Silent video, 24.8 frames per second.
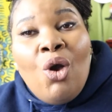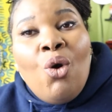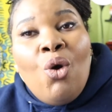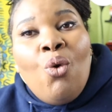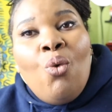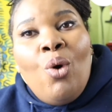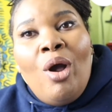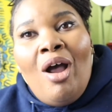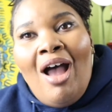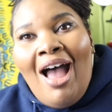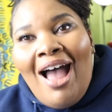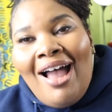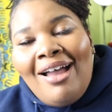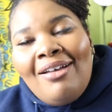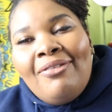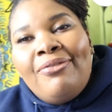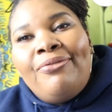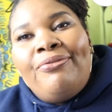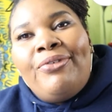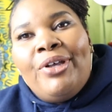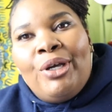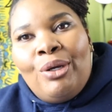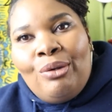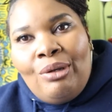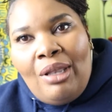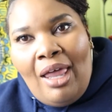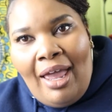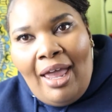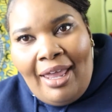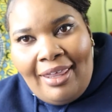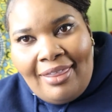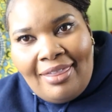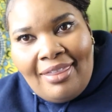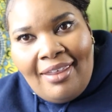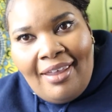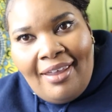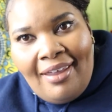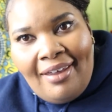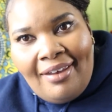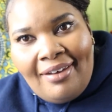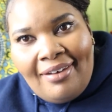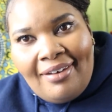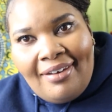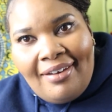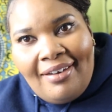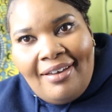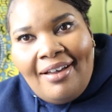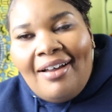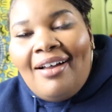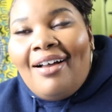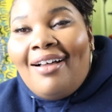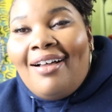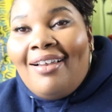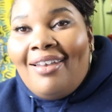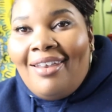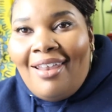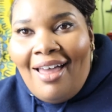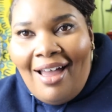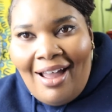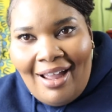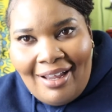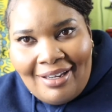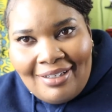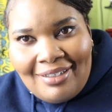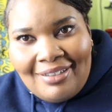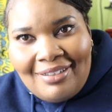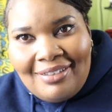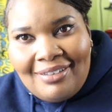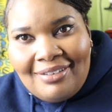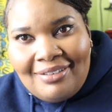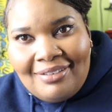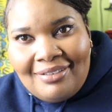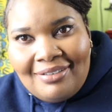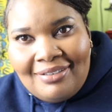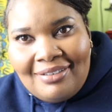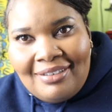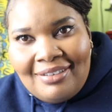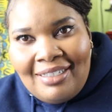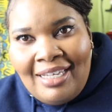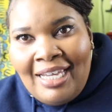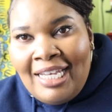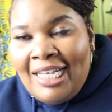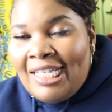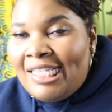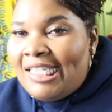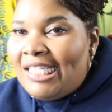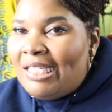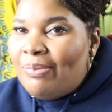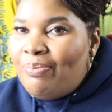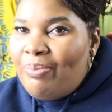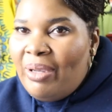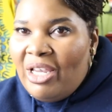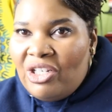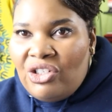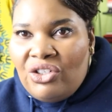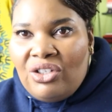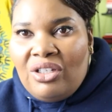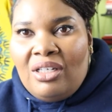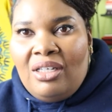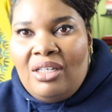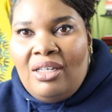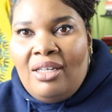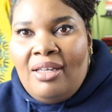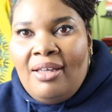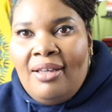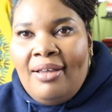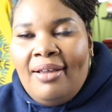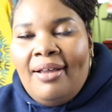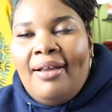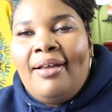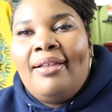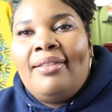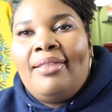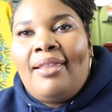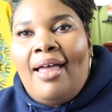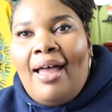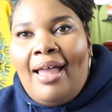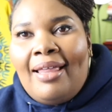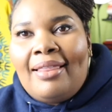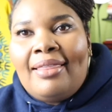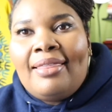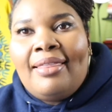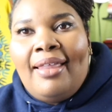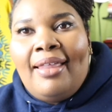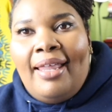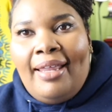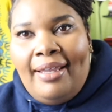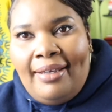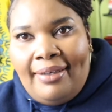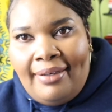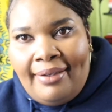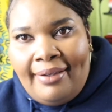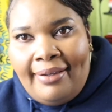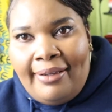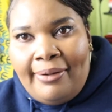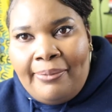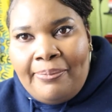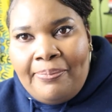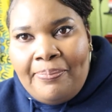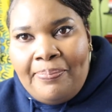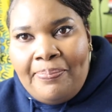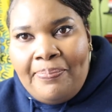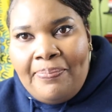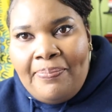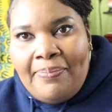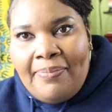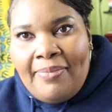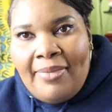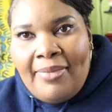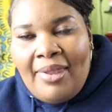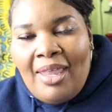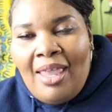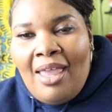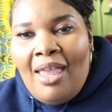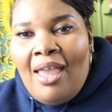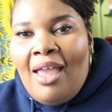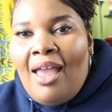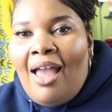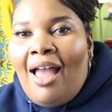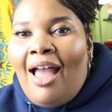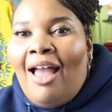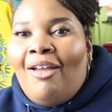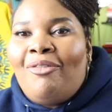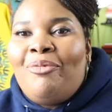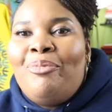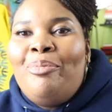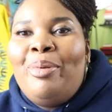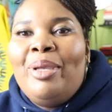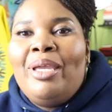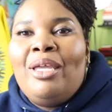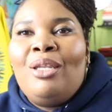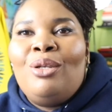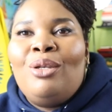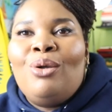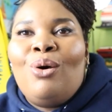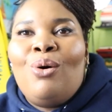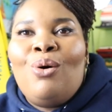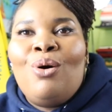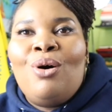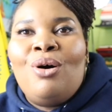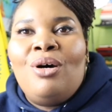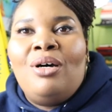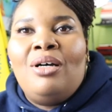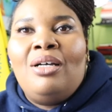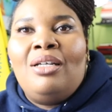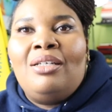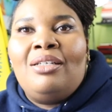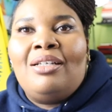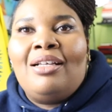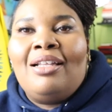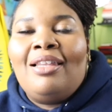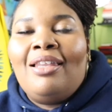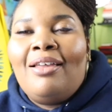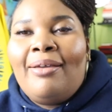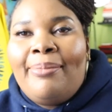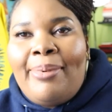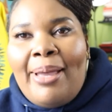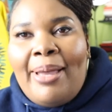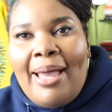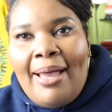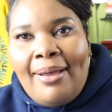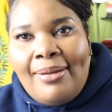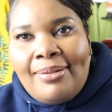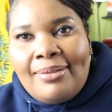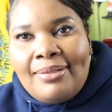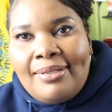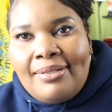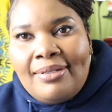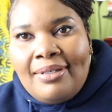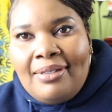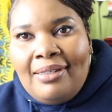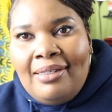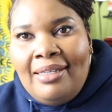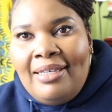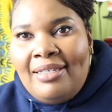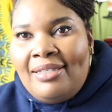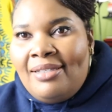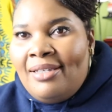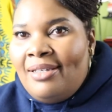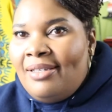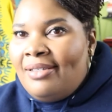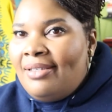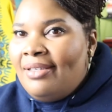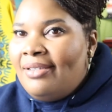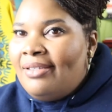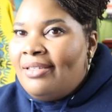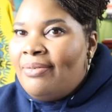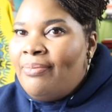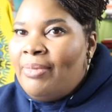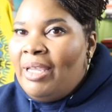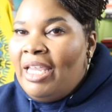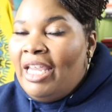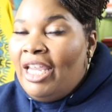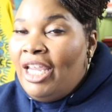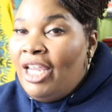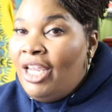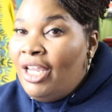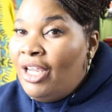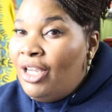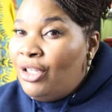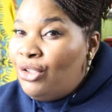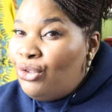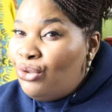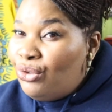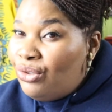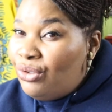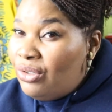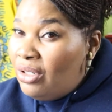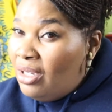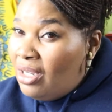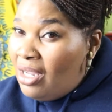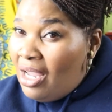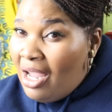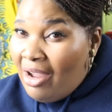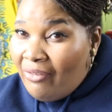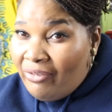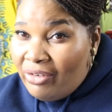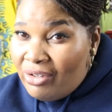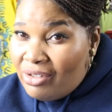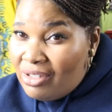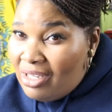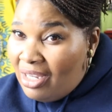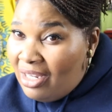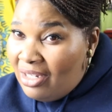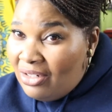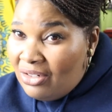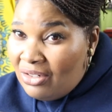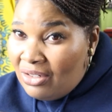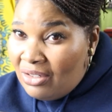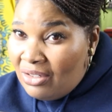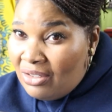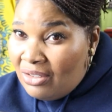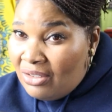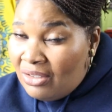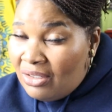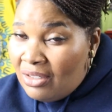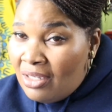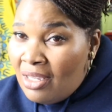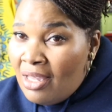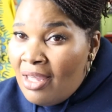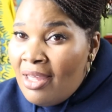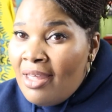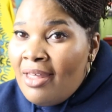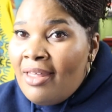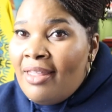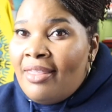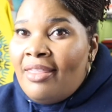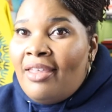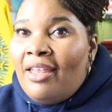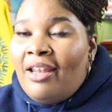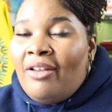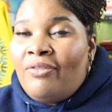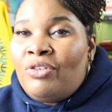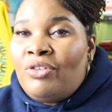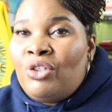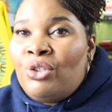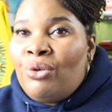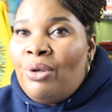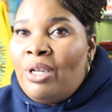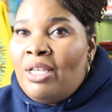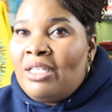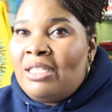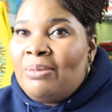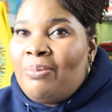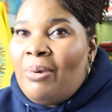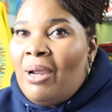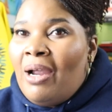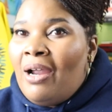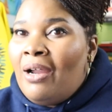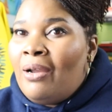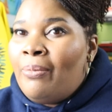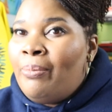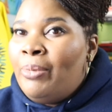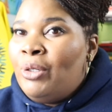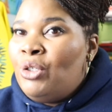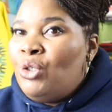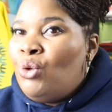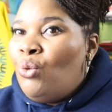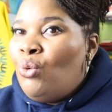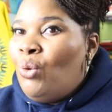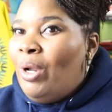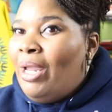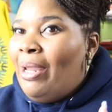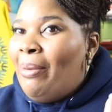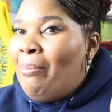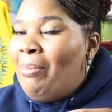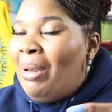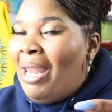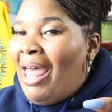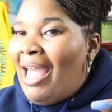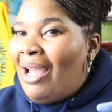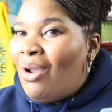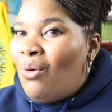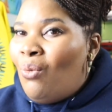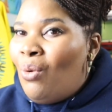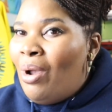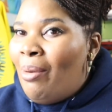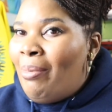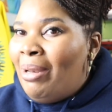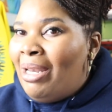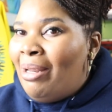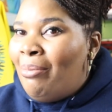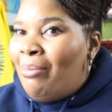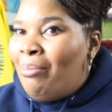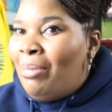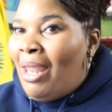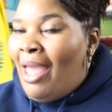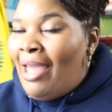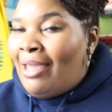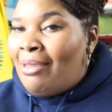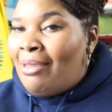Well, I felt like that a lot, and especially a lot lately. I've been on Clubhouse listening to some interesting conversations that have transpired between black women and black